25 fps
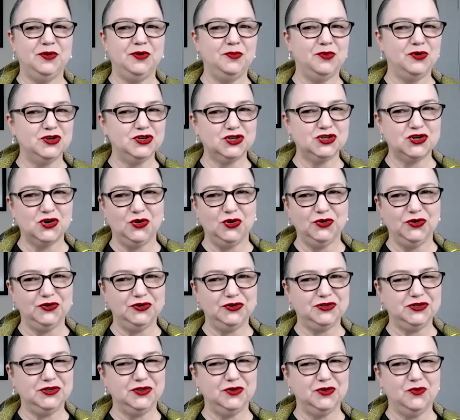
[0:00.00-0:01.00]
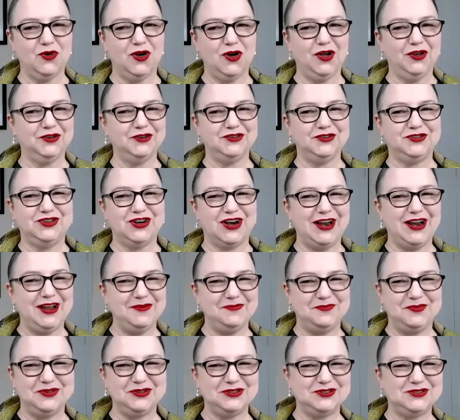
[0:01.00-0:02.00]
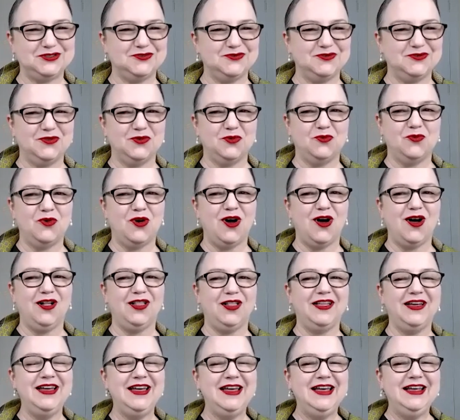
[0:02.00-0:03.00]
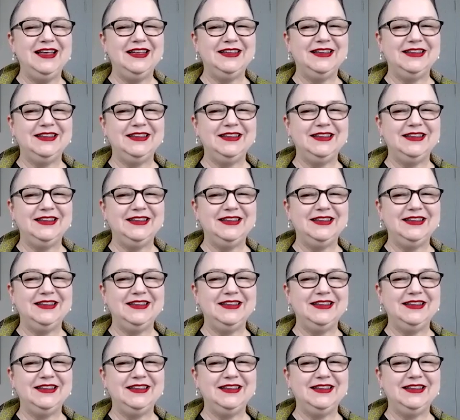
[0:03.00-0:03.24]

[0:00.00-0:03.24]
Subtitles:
put more shoulder to the wall to try and push through the wall.